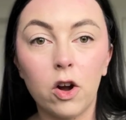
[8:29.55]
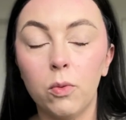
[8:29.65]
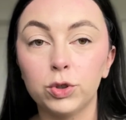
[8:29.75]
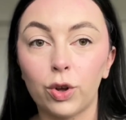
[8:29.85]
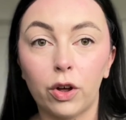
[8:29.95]

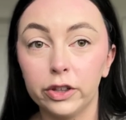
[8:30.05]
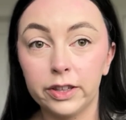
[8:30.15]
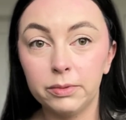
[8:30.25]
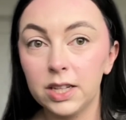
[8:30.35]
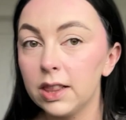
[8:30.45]
Almost all of
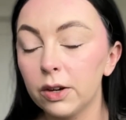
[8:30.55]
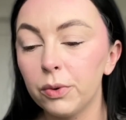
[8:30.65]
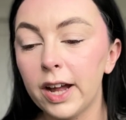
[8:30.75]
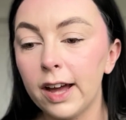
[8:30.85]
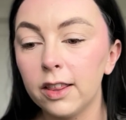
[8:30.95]
them did liquid
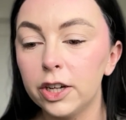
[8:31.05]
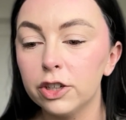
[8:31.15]
highlighter,